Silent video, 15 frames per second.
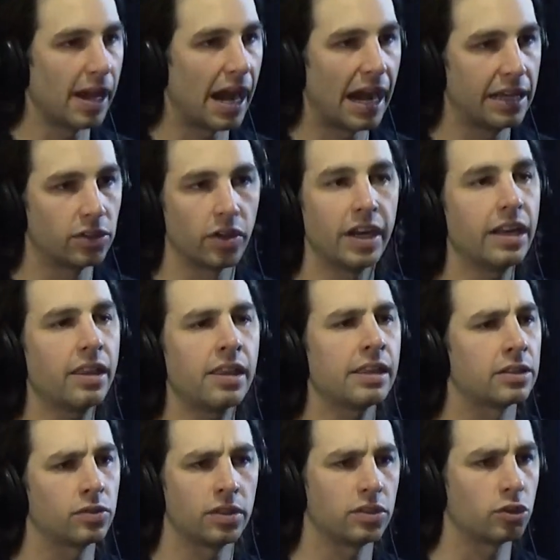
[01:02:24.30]
TBIs or
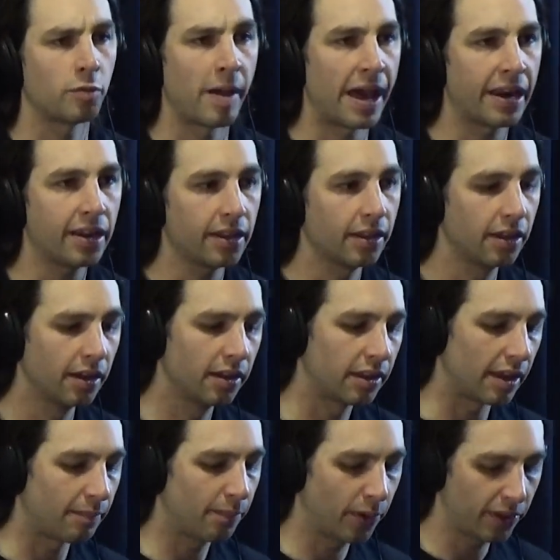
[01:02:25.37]
anything that's really traumatic.
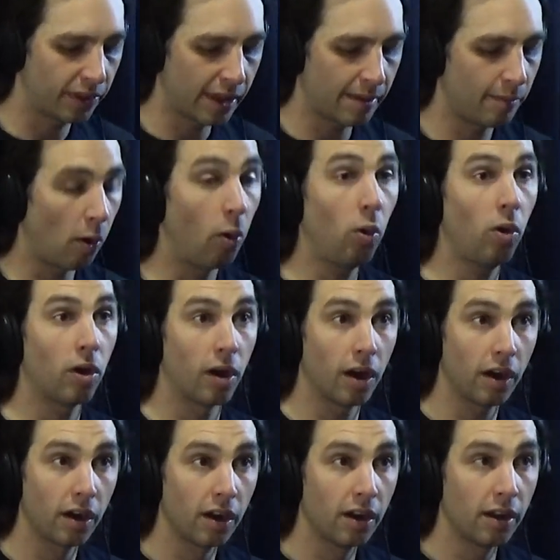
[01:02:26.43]
They put them,
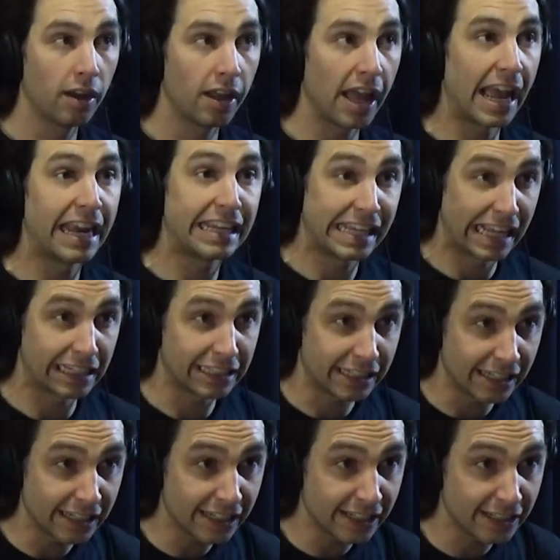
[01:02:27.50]
or
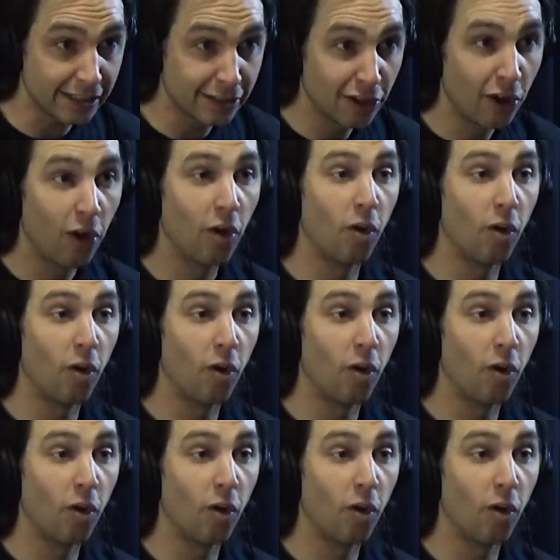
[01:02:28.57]
ADHD.